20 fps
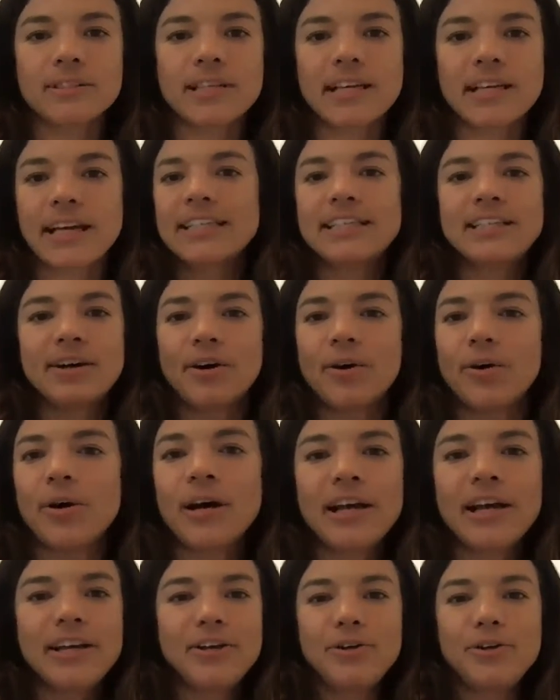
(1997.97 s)
Like I don't
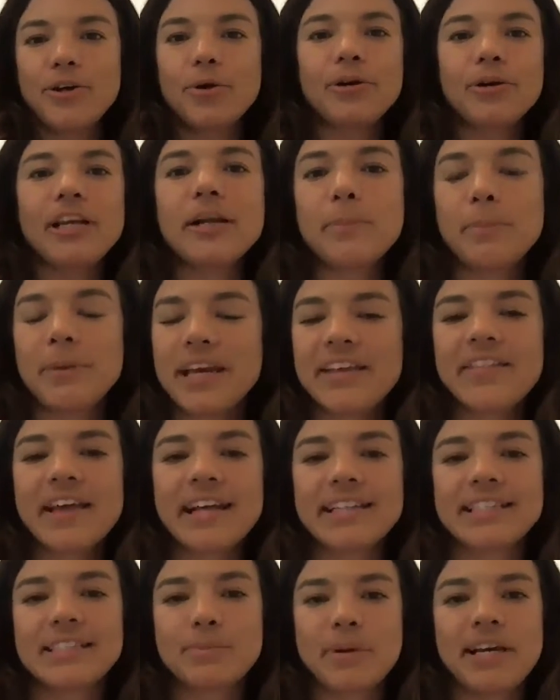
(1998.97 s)
right, you don't right. need to be in
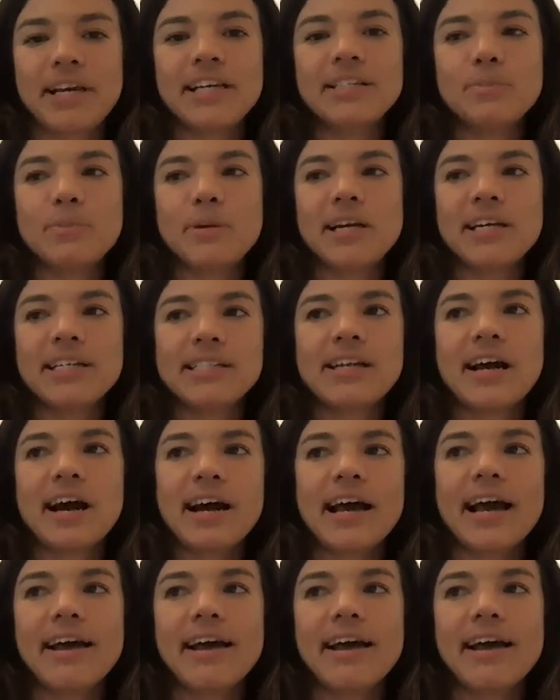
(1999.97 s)
that space because not